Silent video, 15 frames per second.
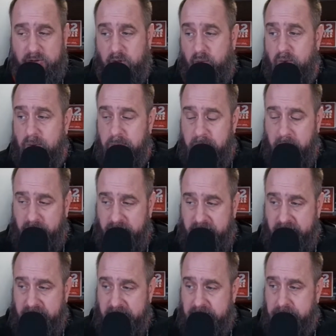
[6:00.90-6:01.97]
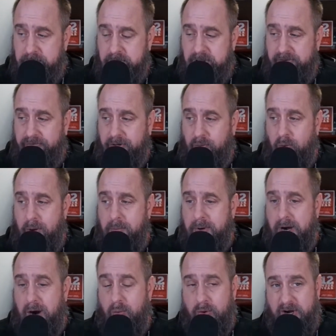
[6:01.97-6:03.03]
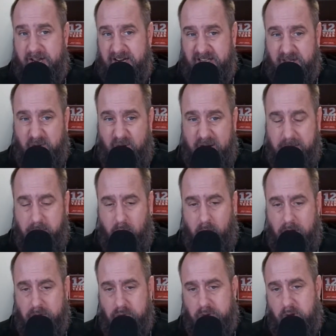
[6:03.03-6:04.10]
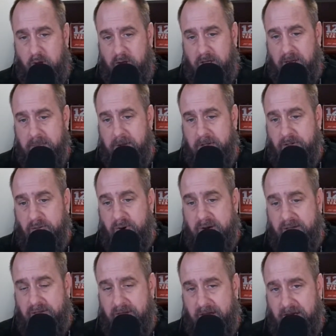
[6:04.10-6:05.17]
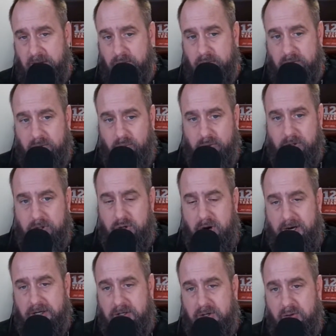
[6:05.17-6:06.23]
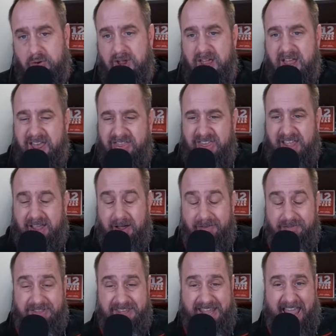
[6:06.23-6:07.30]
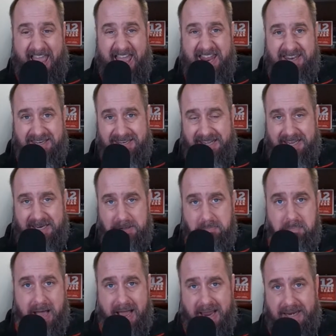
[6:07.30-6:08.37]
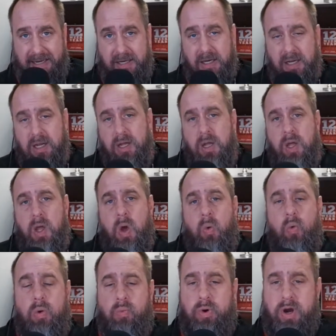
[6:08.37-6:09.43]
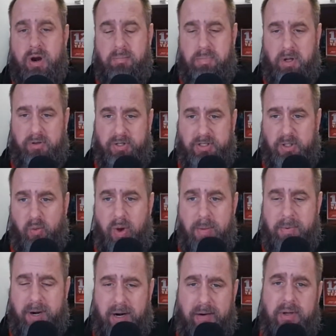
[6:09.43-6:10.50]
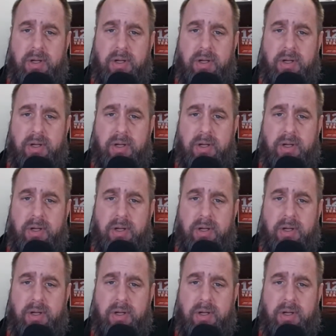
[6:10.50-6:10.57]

or we're building this specific webinar, we're hitting the right points. We're talking about the right things. We're trying to think of the end in mind when we are building the webinar.